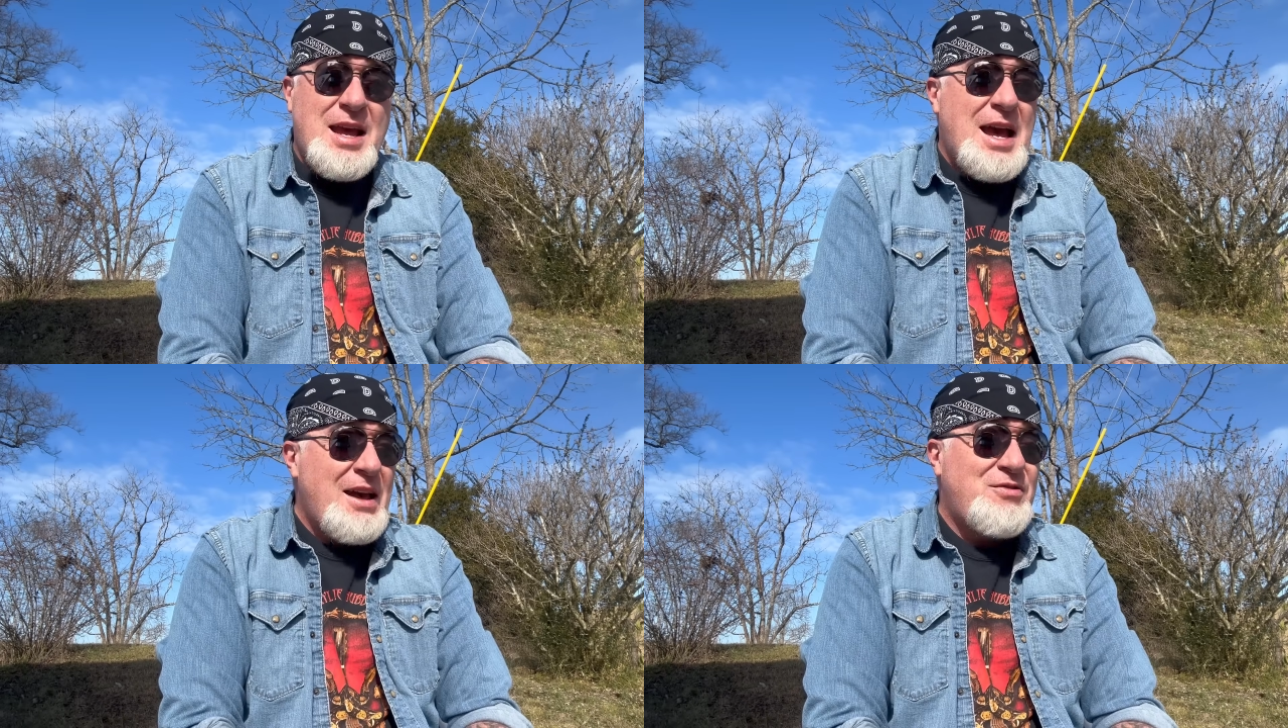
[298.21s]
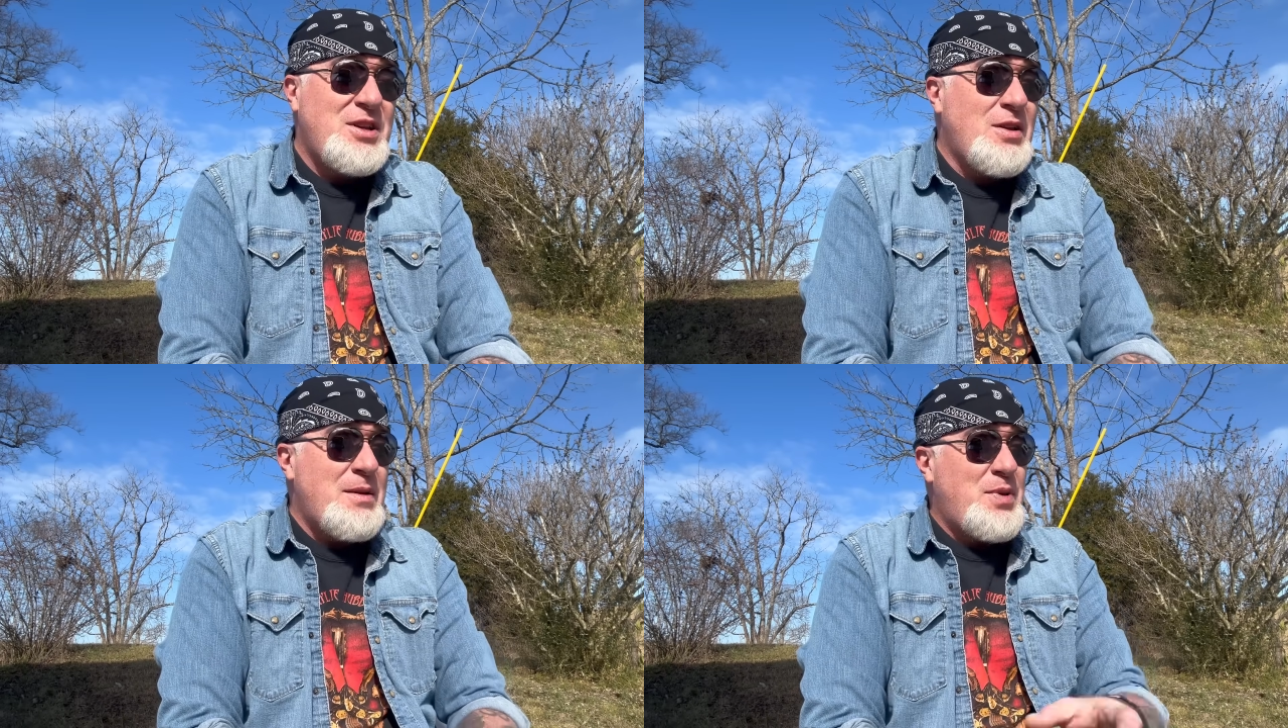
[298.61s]
I've
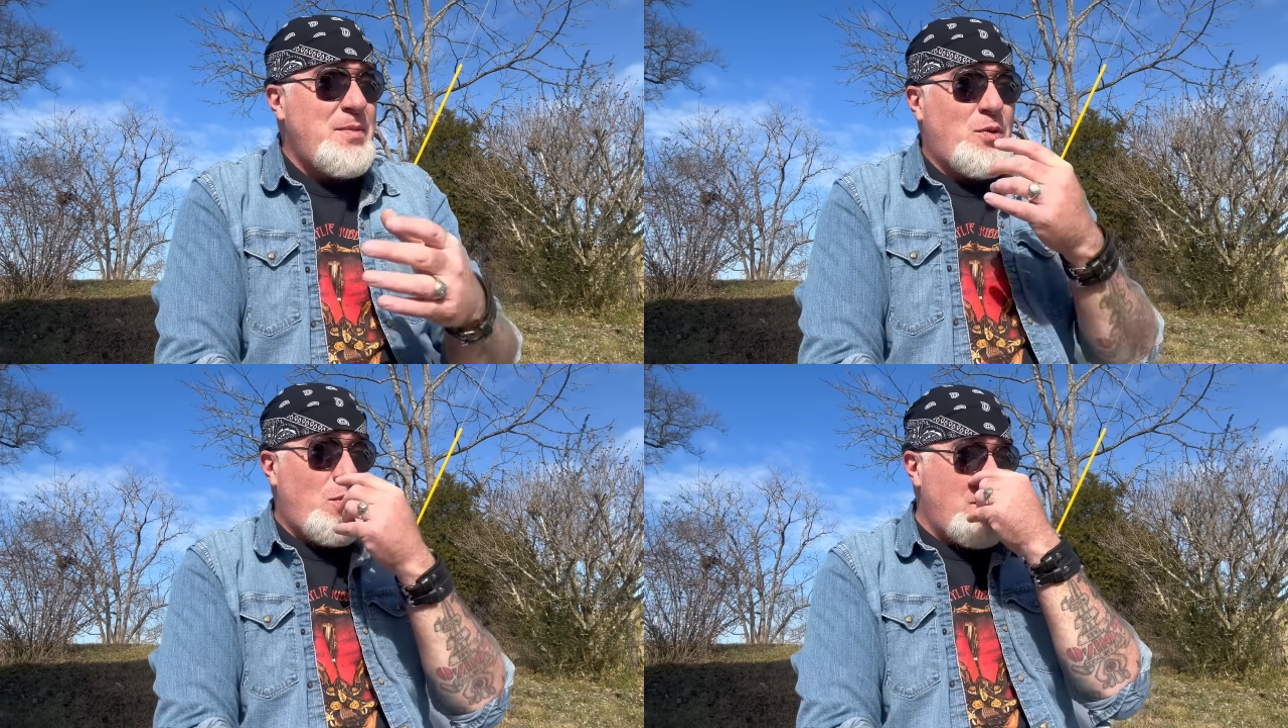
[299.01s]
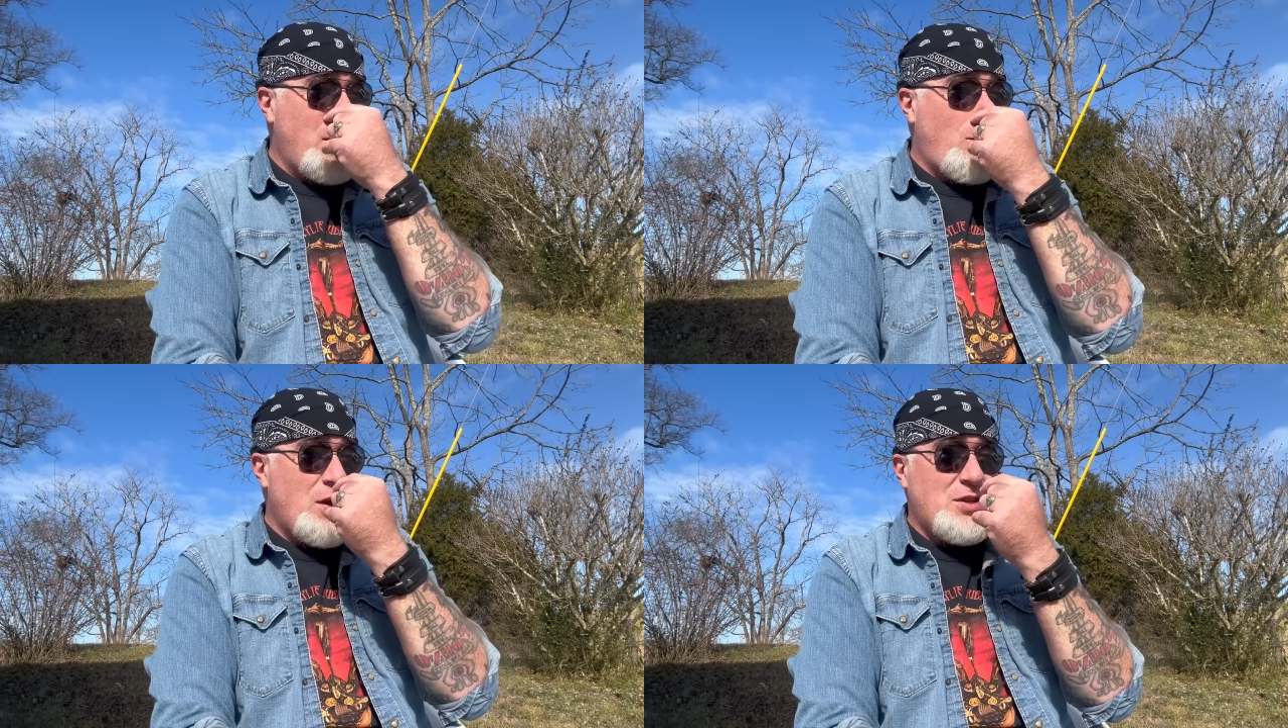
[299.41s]
still had people want me to
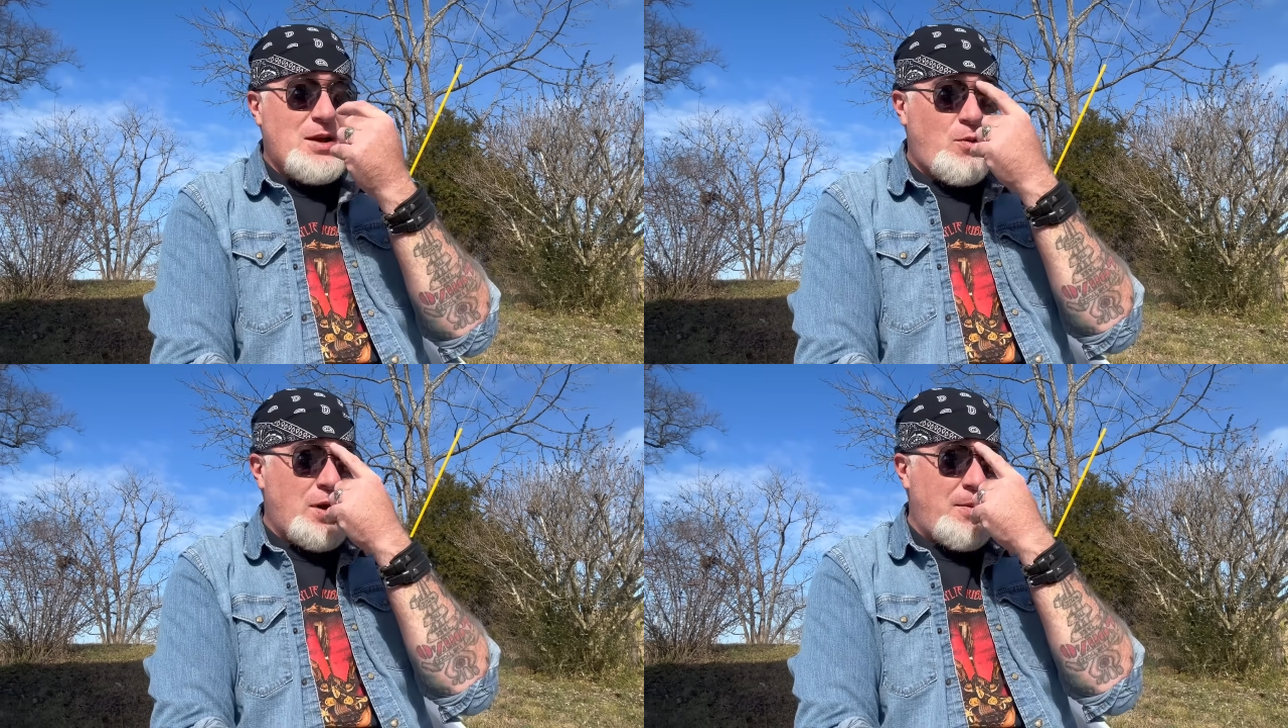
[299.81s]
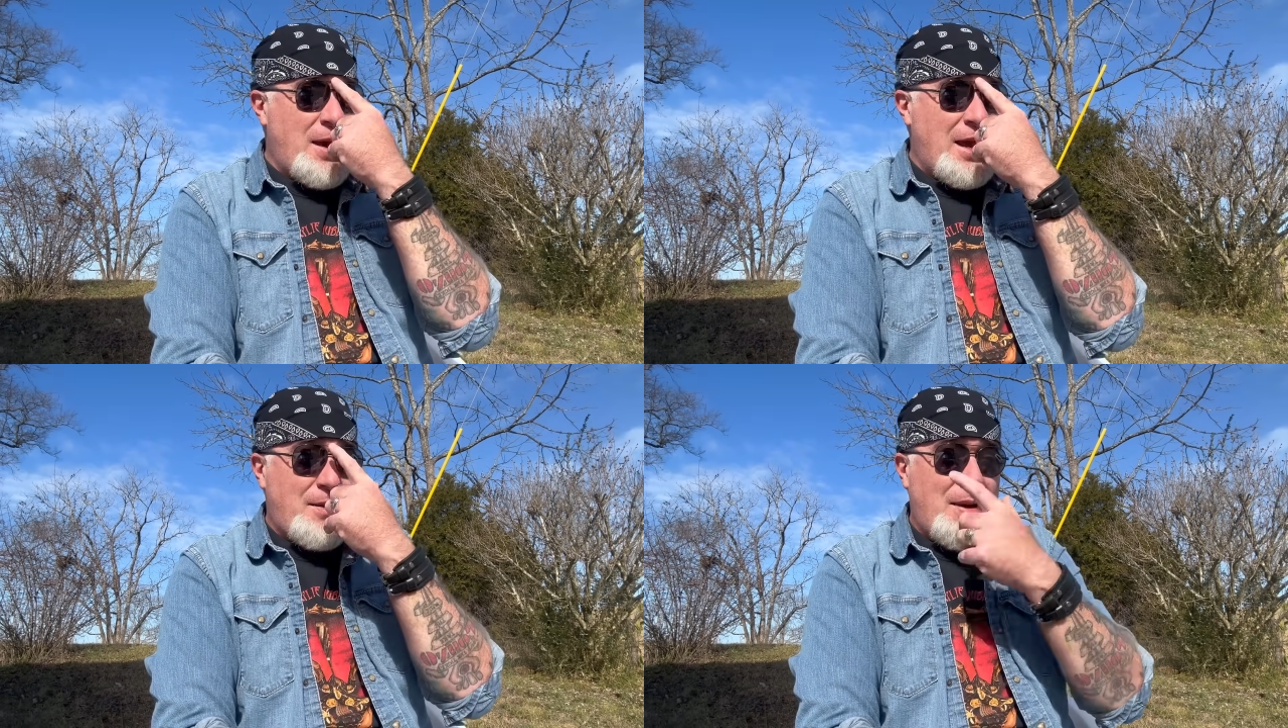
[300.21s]
watch that one he
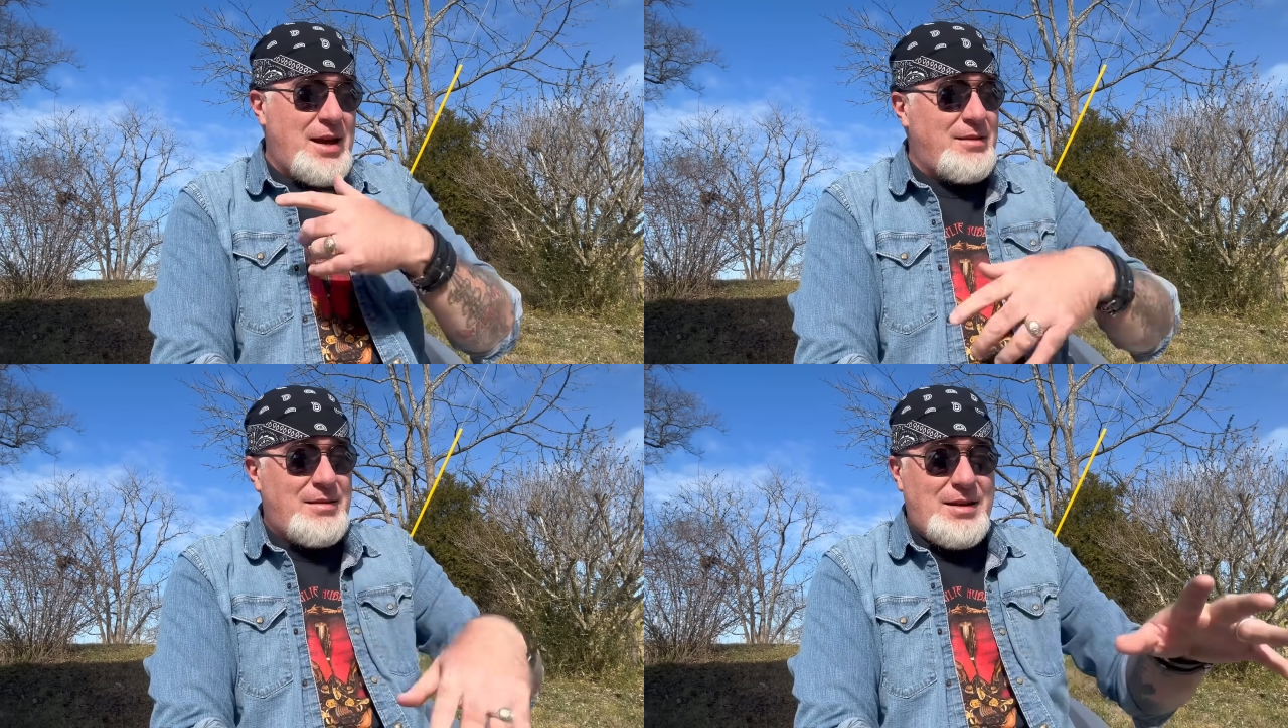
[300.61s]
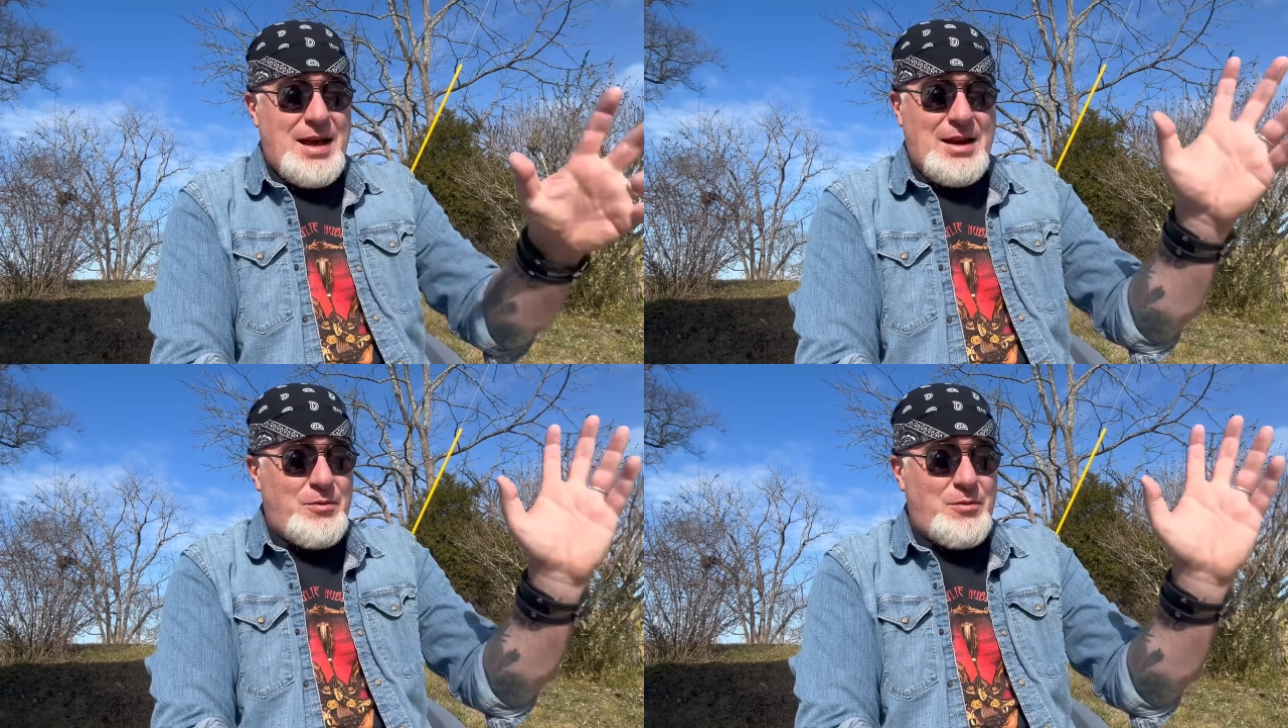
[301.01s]
made about I don't